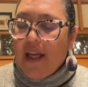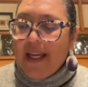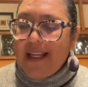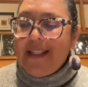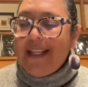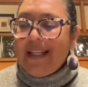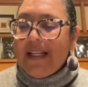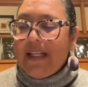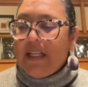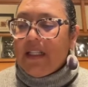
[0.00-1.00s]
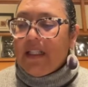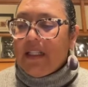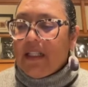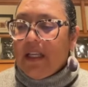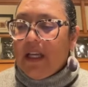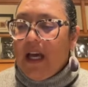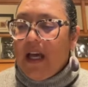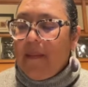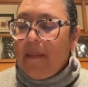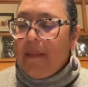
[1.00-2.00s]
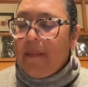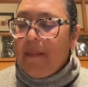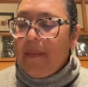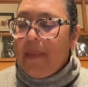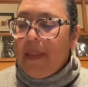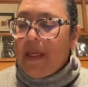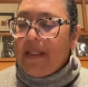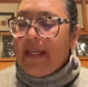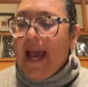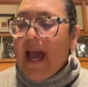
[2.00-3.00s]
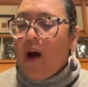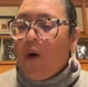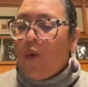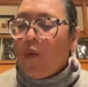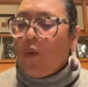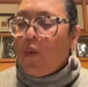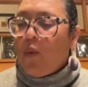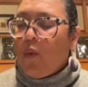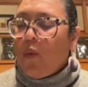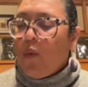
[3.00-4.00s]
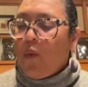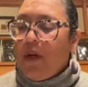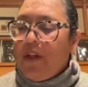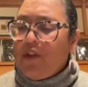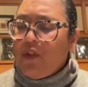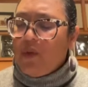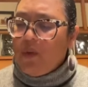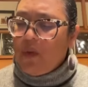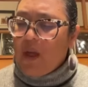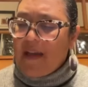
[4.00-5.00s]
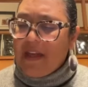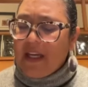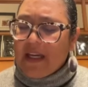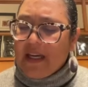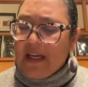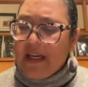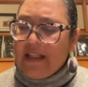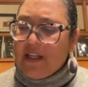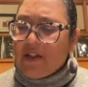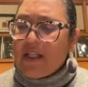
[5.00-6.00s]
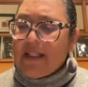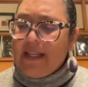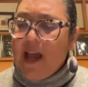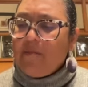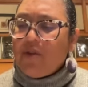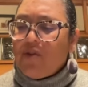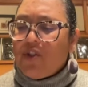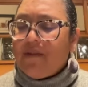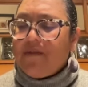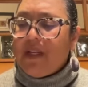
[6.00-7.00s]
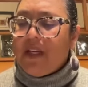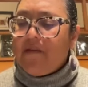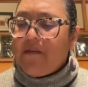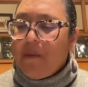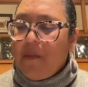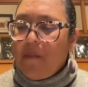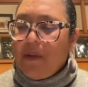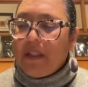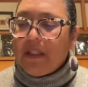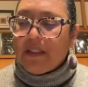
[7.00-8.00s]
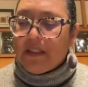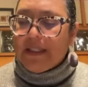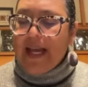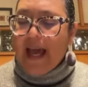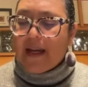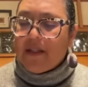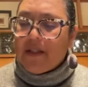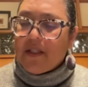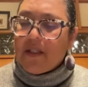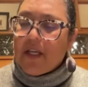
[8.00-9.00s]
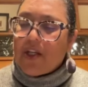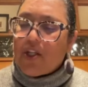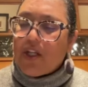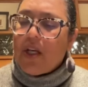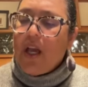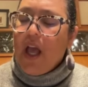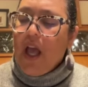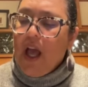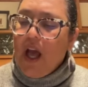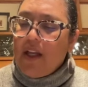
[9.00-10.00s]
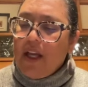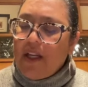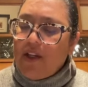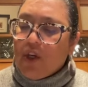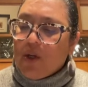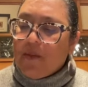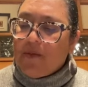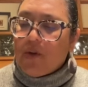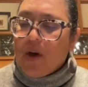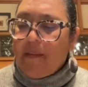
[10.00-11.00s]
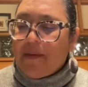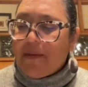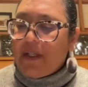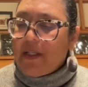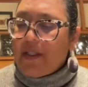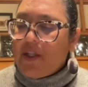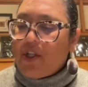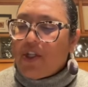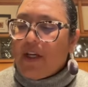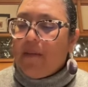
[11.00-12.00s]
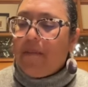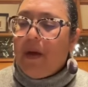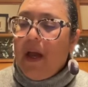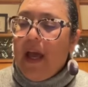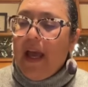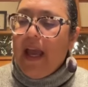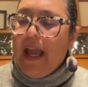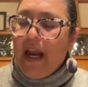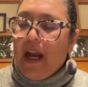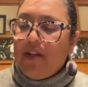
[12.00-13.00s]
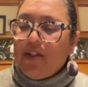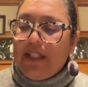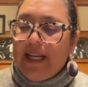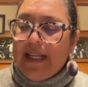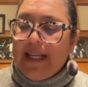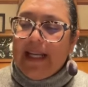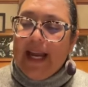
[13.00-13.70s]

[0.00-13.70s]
Indianness is now, I think there's an attempt to shift it from a political status distinction in terms of tribal citizenship and understanding it